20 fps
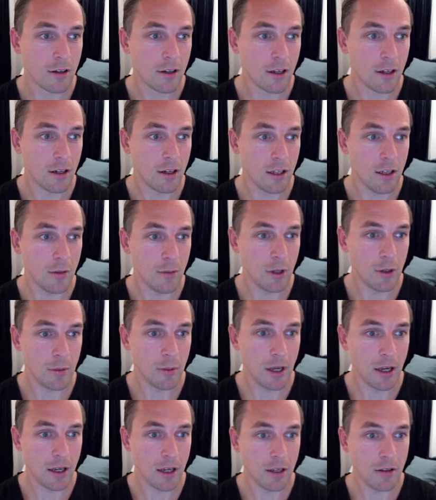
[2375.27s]
an email
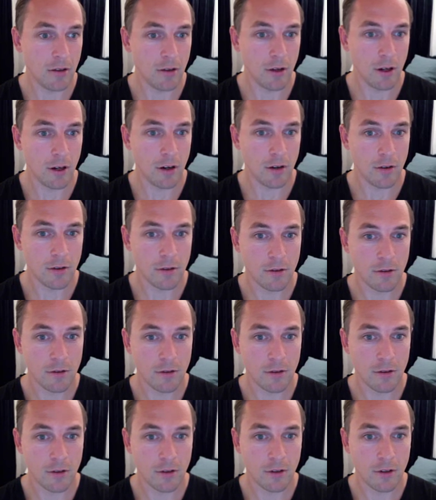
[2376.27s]
back into here.
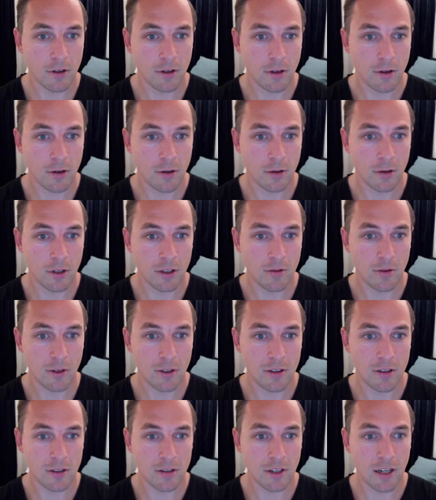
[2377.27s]
Cool, let's fix
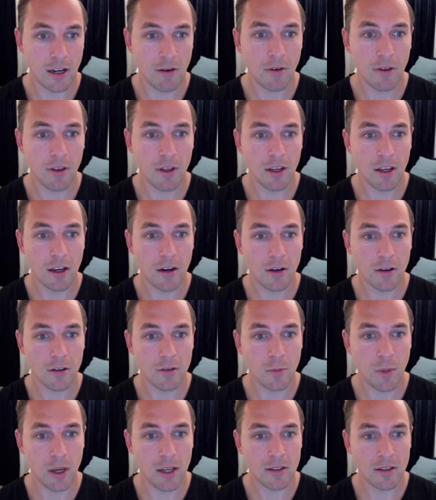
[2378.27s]
this. And everything here is
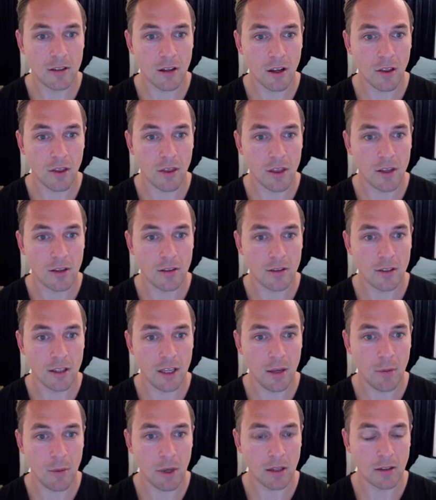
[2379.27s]
based on this
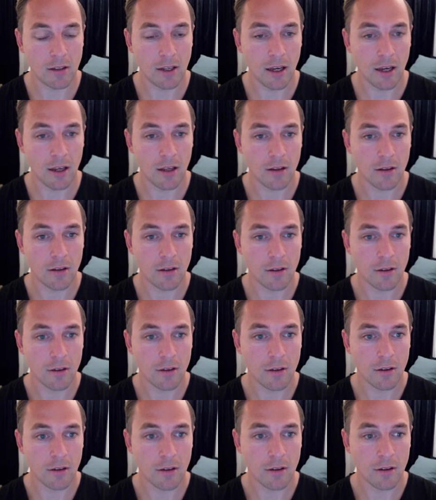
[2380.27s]
email tag.
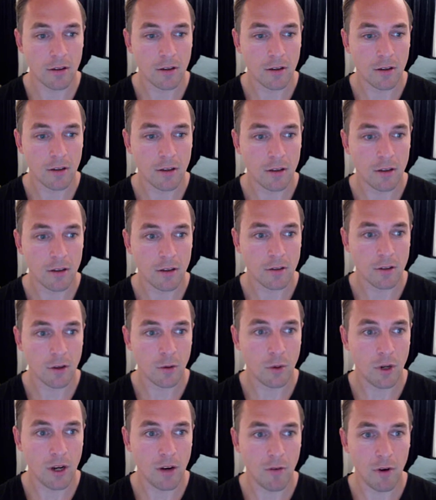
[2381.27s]
So
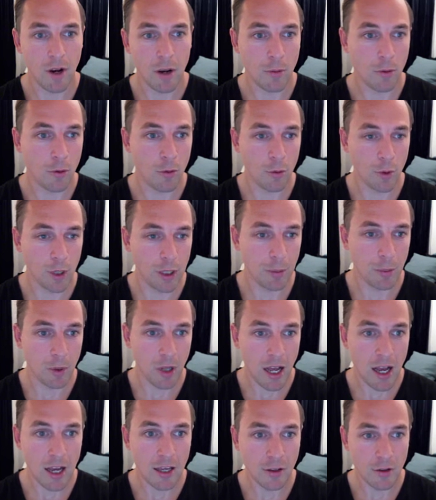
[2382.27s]
whenever I
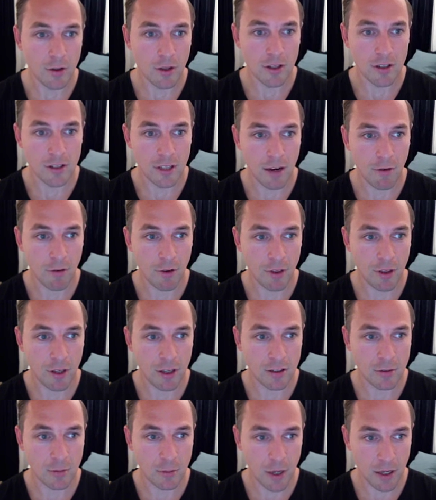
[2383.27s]
reply to this, everything
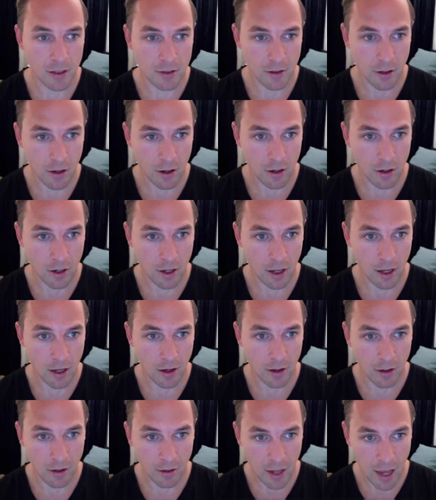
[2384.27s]
is based on
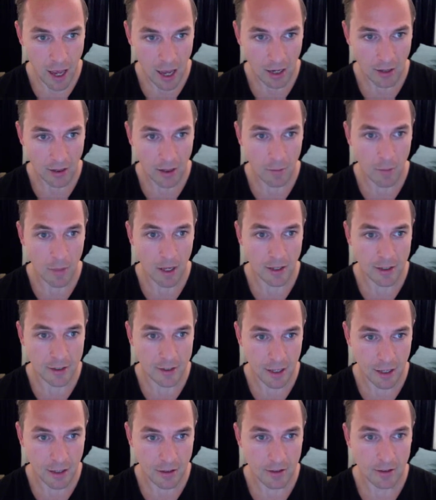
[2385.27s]
a tag that makes
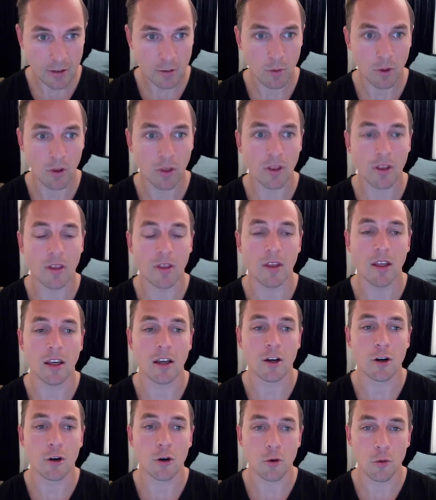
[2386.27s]
sense with the
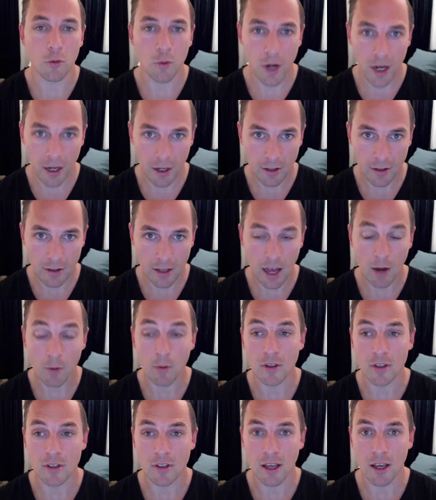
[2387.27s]
correct, I
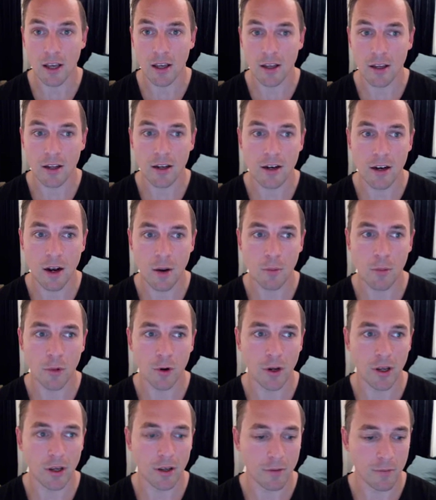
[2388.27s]
would say,
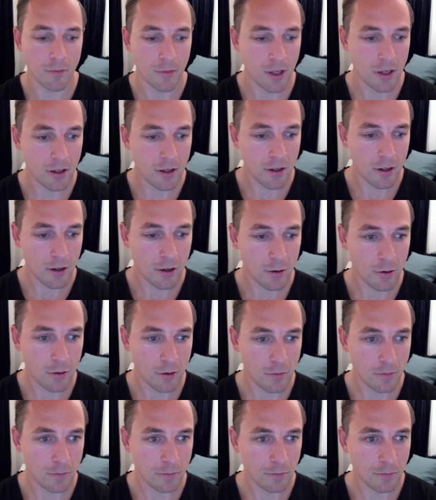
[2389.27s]
numbering.
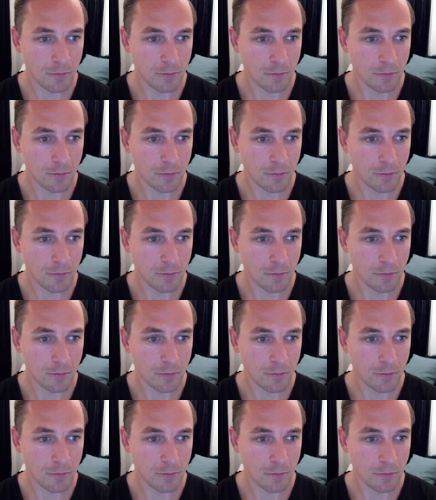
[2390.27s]
Cool.